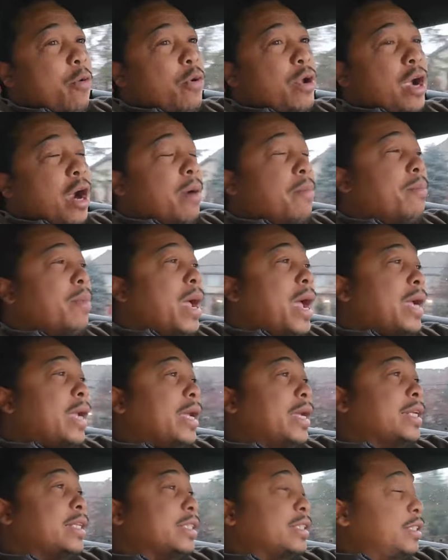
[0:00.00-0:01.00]
we are back
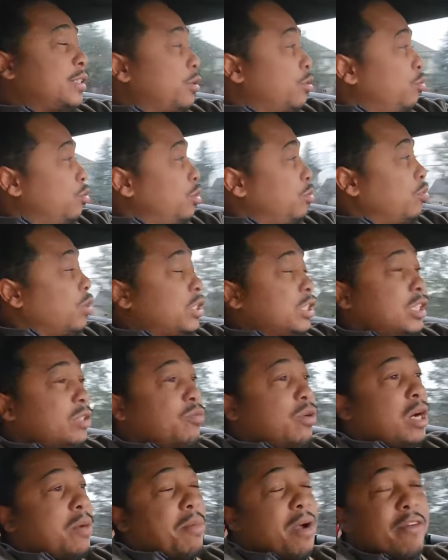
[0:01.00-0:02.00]
in Zeus, which is
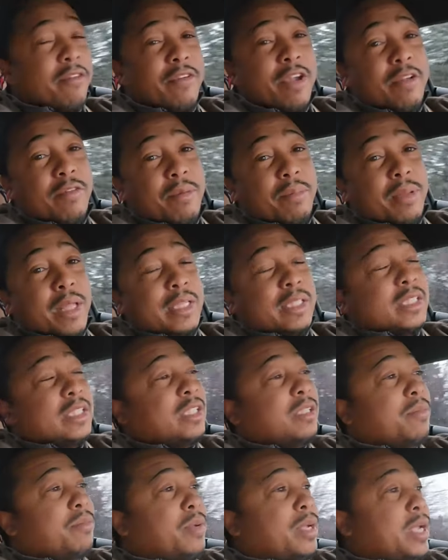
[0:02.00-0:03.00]
one of my favorite places
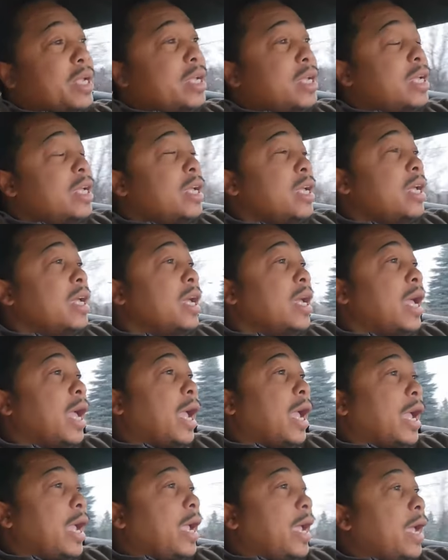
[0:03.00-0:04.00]
to be,
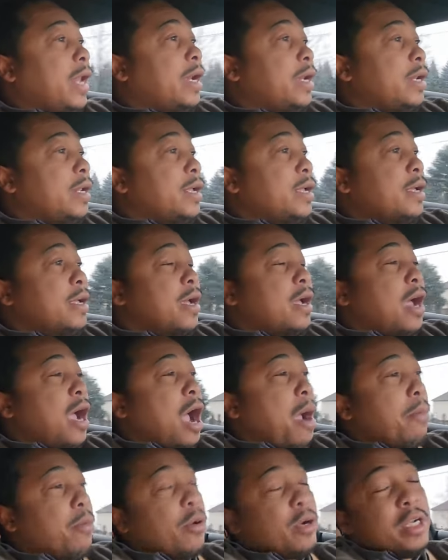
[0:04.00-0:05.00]
and
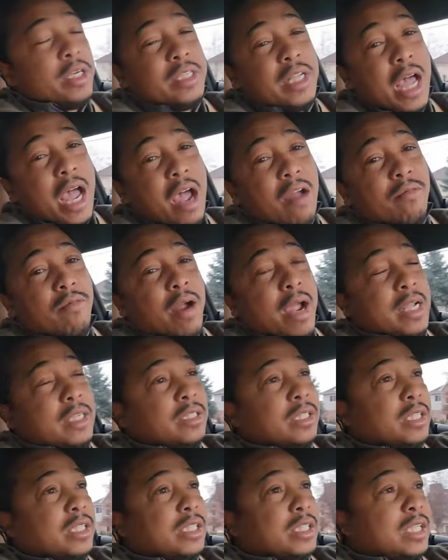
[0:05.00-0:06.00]
I'm gonna dive right
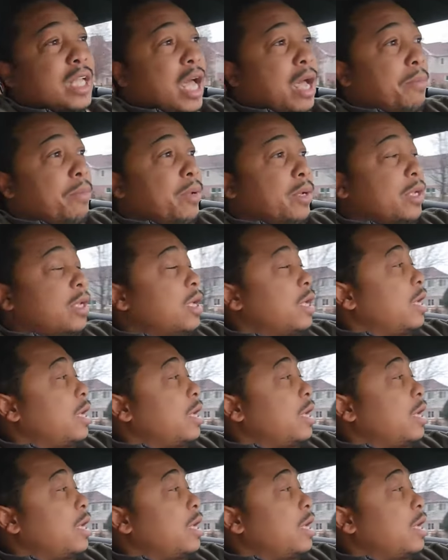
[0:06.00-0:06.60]
into this topic.